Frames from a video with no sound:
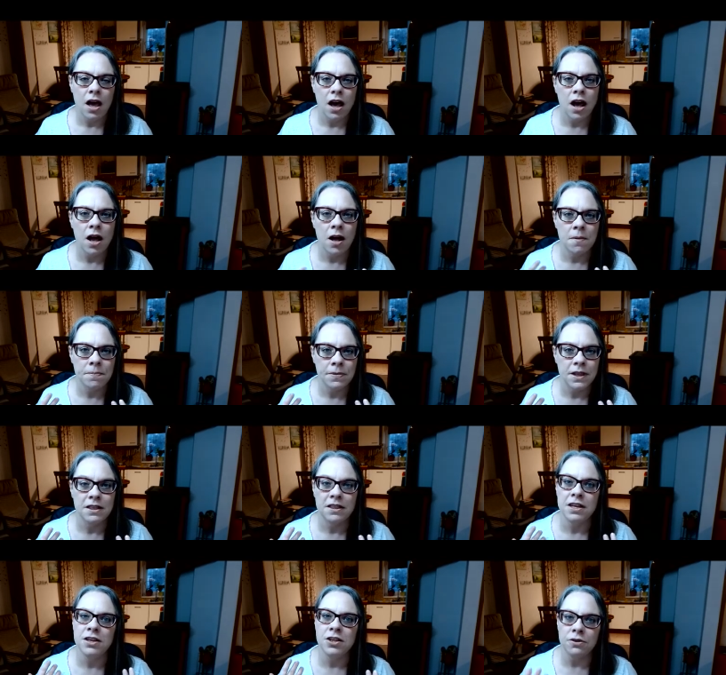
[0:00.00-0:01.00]
um,
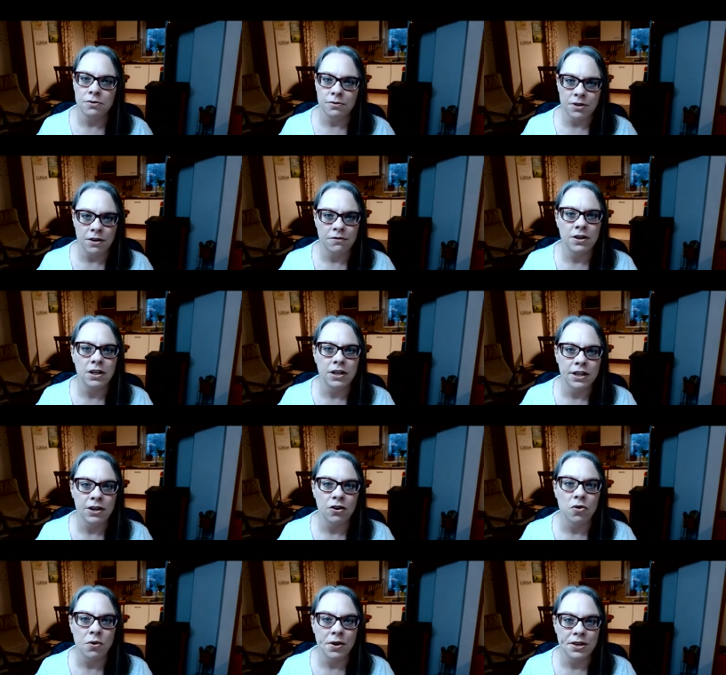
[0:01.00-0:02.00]
then you definitely
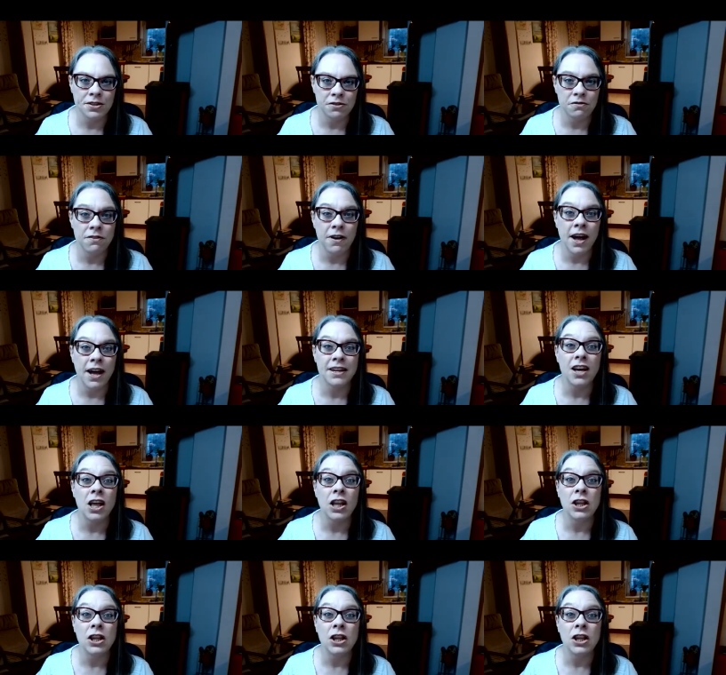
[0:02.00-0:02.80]
are going to find a